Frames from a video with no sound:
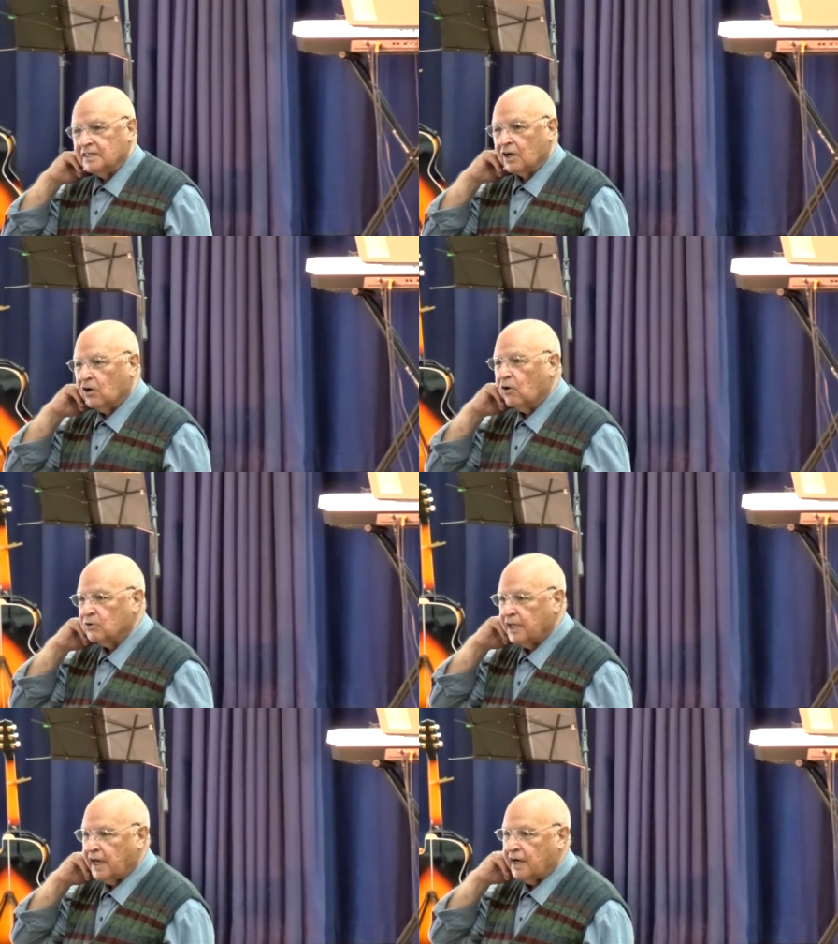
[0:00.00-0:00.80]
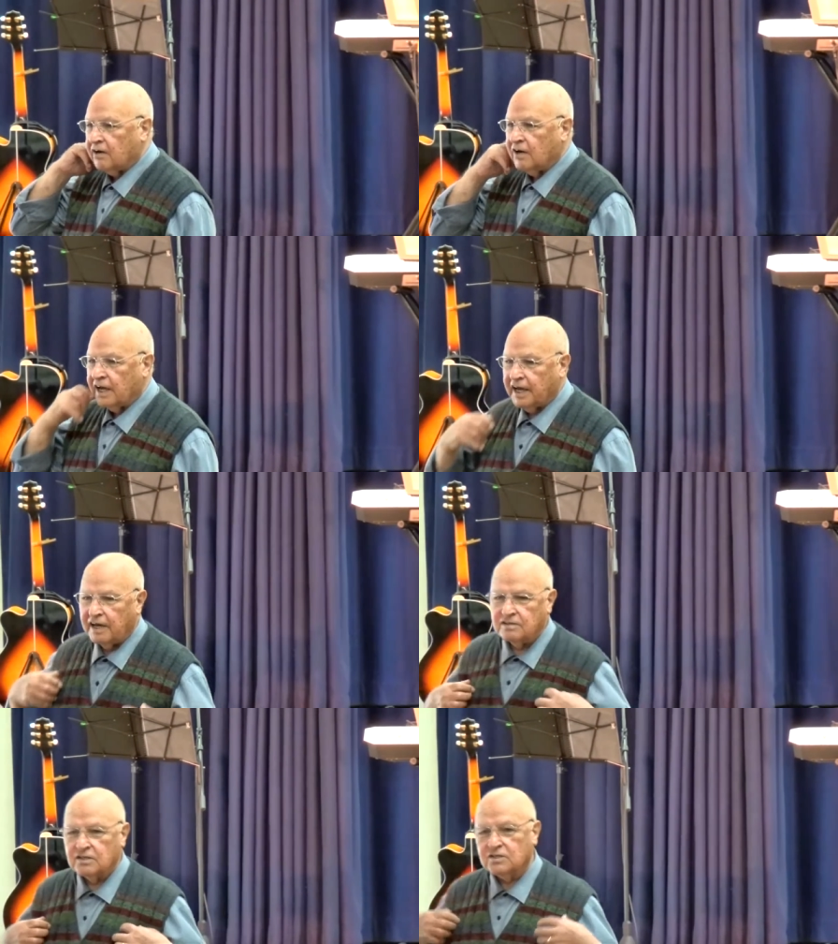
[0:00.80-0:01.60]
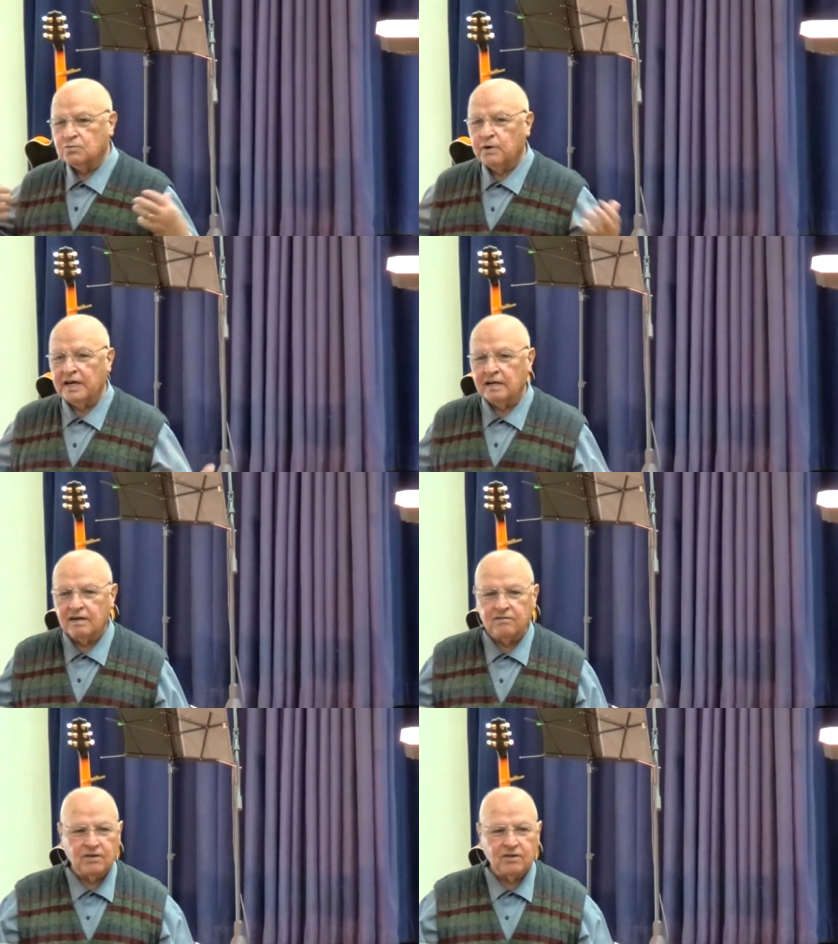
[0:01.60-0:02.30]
the cold air against the sweat